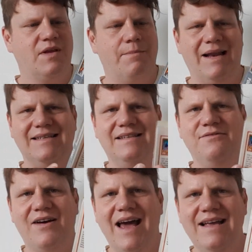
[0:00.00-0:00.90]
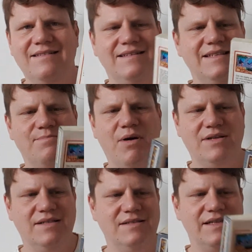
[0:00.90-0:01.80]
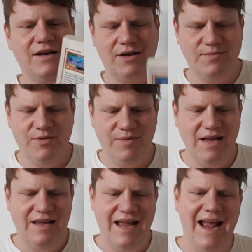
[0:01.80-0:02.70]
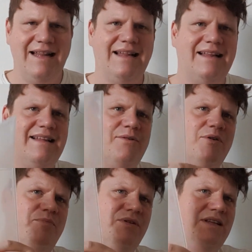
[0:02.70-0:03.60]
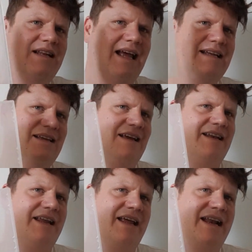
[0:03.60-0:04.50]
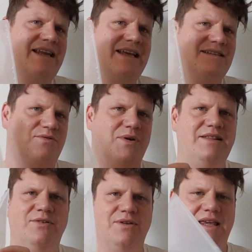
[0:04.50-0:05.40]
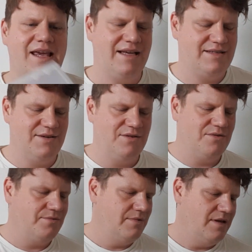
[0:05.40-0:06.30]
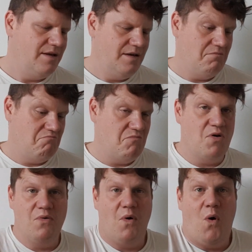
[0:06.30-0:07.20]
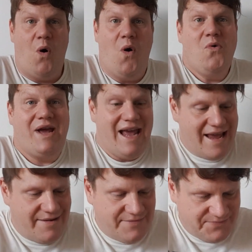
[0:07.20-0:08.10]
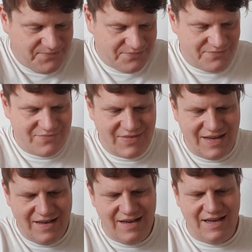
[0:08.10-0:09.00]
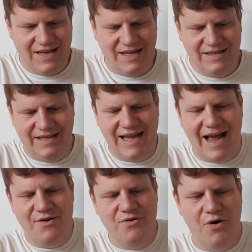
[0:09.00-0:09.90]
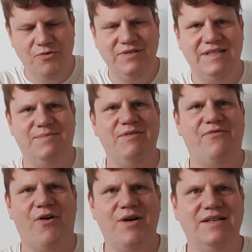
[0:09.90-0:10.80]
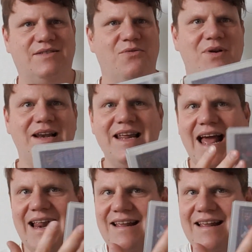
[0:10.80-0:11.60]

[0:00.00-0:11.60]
plastified, these boxes, the cardboard, and then they were put in like an NES rental case. So, okay. The guy who owned this before us really